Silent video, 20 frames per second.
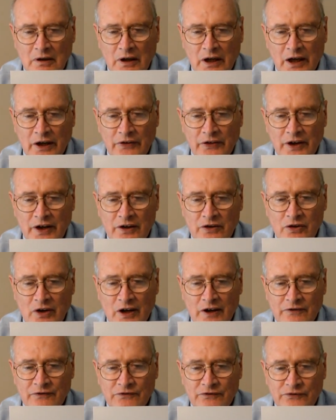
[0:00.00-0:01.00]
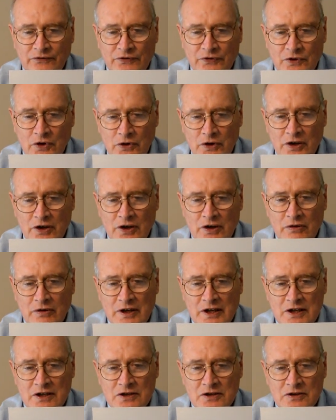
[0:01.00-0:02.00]
and then you have 30
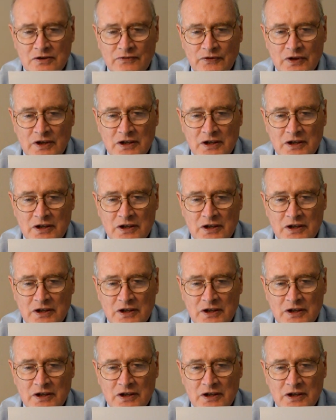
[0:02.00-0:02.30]
degrees for